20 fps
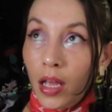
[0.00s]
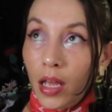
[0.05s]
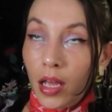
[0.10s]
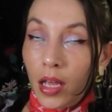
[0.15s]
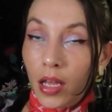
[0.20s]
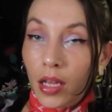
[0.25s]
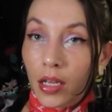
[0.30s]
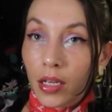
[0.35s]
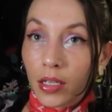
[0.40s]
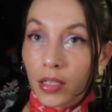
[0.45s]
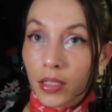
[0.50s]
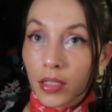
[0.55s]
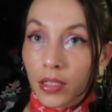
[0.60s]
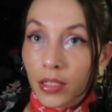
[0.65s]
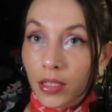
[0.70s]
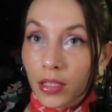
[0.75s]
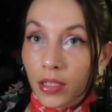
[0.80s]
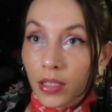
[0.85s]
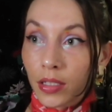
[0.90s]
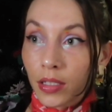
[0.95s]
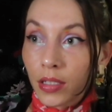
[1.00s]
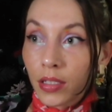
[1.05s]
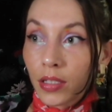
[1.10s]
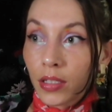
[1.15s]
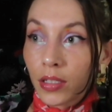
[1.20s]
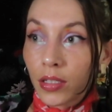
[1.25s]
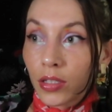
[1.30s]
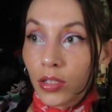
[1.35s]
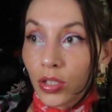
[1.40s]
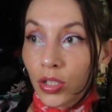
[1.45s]
and
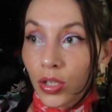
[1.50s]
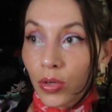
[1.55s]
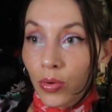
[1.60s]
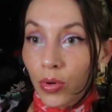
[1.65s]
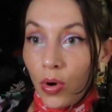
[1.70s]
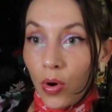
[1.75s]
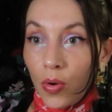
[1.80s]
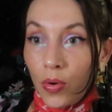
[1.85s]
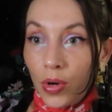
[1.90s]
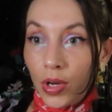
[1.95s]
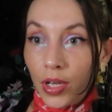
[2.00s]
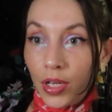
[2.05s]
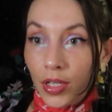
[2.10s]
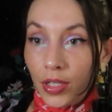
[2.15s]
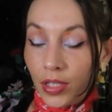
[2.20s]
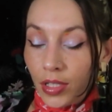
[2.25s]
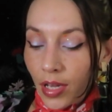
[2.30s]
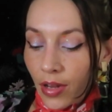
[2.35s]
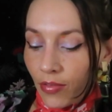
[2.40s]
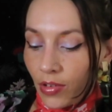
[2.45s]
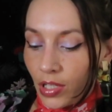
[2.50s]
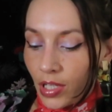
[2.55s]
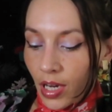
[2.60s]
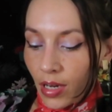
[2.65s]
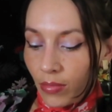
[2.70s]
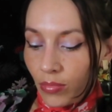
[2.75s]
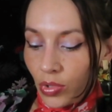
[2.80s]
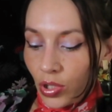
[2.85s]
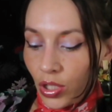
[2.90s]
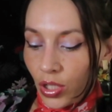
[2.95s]
she would always, every
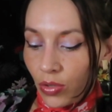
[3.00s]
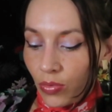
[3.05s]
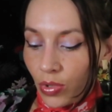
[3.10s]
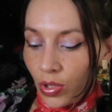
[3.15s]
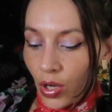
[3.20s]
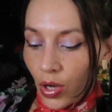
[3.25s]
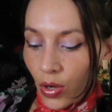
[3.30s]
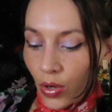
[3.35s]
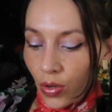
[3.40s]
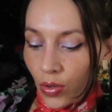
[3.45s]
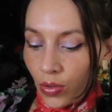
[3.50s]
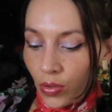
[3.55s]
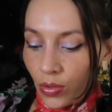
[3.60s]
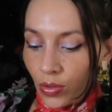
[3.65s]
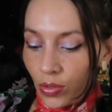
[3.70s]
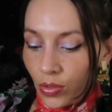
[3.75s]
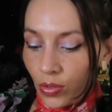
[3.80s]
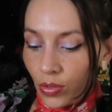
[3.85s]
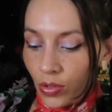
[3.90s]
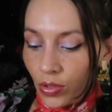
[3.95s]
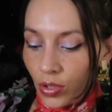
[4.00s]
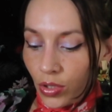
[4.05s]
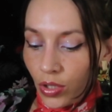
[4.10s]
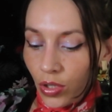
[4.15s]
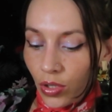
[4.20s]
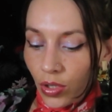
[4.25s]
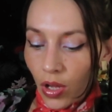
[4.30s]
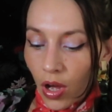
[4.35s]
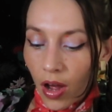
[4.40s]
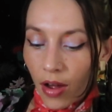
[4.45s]
time she would go
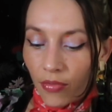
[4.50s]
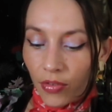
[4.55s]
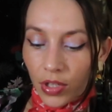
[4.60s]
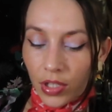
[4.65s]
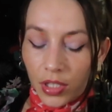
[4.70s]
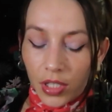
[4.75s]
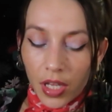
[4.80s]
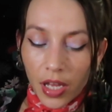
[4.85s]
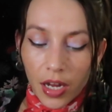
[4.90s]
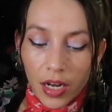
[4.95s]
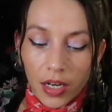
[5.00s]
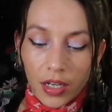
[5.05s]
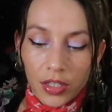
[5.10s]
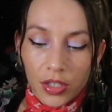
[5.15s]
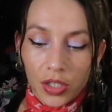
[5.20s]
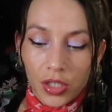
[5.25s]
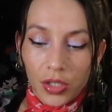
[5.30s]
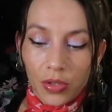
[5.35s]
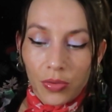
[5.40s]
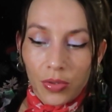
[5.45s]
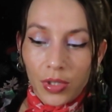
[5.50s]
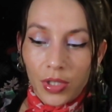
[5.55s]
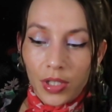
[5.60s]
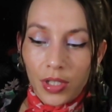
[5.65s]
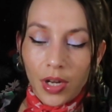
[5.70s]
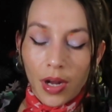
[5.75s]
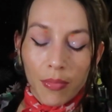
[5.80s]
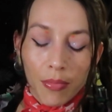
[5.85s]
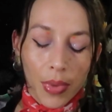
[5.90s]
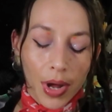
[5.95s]
to the office there, she
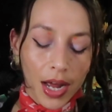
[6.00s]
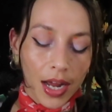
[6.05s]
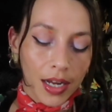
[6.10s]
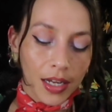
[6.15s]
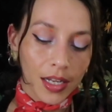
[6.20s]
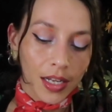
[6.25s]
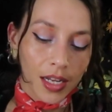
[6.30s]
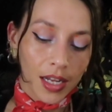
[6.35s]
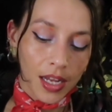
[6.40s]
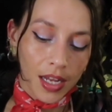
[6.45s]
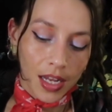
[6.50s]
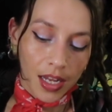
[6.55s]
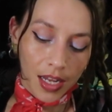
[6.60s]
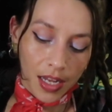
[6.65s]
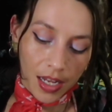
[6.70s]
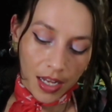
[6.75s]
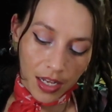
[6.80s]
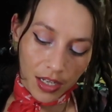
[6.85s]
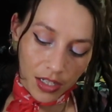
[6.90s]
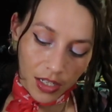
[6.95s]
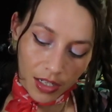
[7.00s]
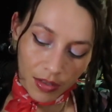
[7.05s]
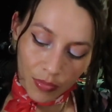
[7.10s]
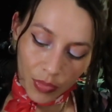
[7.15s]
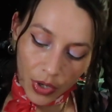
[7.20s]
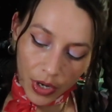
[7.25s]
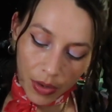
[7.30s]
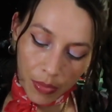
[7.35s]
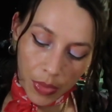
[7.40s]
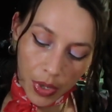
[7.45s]
would come back
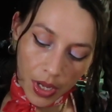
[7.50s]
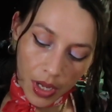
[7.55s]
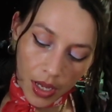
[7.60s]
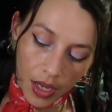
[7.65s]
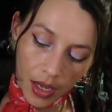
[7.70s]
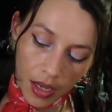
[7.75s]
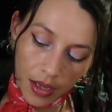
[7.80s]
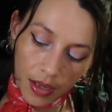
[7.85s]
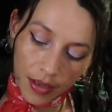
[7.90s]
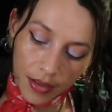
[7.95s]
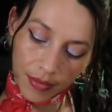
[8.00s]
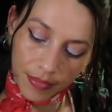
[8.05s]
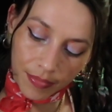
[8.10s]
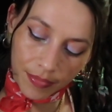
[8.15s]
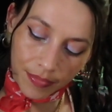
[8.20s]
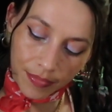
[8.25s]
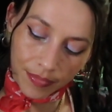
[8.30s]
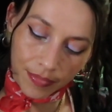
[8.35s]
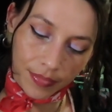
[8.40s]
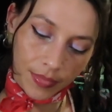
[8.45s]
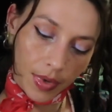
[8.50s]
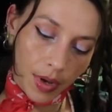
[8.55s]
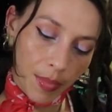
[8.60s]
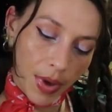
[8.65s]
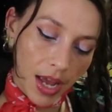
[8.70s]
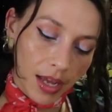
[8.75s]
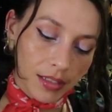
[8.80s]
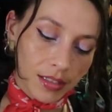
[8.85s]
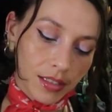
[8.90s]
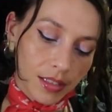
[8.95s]
and bring me um, a
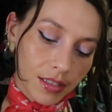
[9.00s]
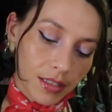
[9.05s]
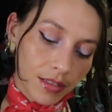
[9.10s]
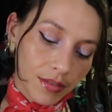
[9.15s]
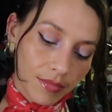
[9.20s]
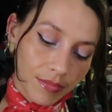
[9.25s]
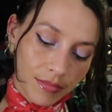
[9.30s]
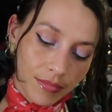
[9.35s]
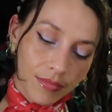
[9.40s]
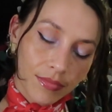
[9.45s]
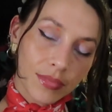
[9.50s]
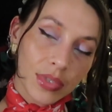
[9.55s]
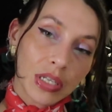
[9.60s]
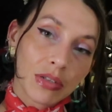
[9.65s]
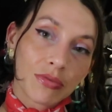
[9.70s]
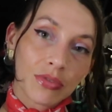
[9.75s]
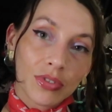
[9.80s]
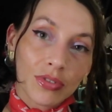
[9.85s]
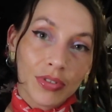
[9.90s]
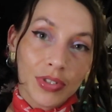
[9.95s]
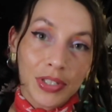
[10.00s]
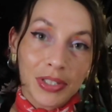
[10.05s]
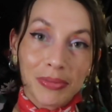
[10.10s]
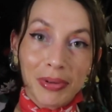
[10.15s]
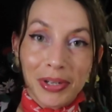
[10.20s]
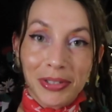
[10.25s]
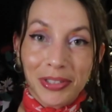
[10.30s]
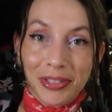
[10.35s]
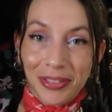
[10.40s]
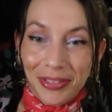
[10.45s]
mask. It was really
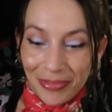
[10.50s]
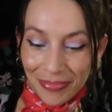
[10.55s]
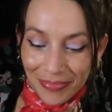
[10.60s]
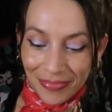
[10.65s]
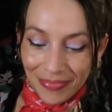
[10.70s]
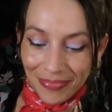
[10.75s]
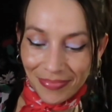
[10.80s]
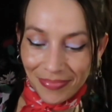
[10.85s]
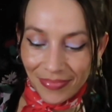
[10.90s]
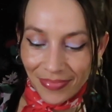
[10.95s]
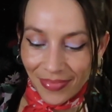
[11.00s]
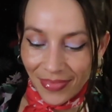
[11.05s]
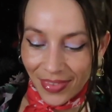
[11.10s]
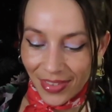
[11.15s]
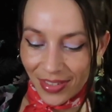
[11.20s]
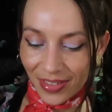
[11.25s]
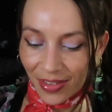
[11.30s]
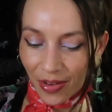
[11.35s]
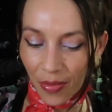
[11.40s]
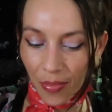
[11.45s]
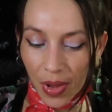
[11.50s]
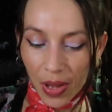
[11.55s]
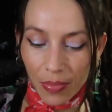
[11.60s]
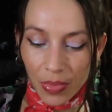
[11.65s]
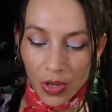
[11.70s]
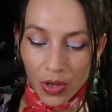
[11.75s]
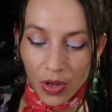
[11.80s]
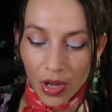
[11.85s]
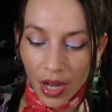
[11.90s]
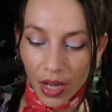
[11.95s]
special. So
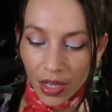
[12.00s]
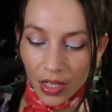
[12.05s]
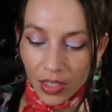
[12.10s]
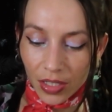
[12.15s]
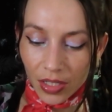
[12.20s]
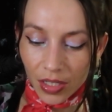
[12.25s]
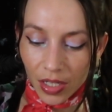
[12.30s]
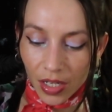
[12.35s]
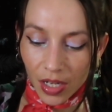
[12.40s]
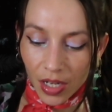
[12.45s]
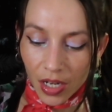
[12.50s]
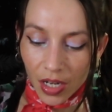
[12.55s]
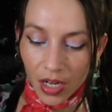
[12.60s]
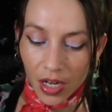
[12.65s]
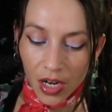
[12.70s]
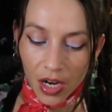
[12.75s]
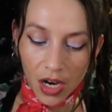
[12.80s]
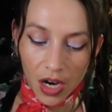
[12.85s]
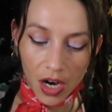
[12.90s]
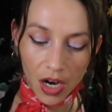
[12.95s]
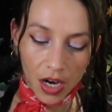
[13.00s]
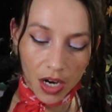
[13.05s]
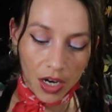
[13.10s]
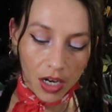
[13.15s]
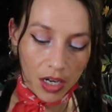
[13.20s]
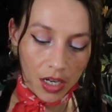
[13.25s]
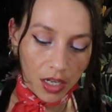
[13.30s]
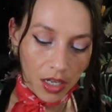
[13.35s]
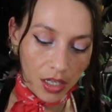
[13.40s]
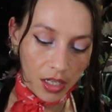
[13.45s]
maybe you guys
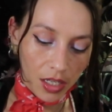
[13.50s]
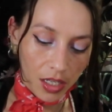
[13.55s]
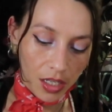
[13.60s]
are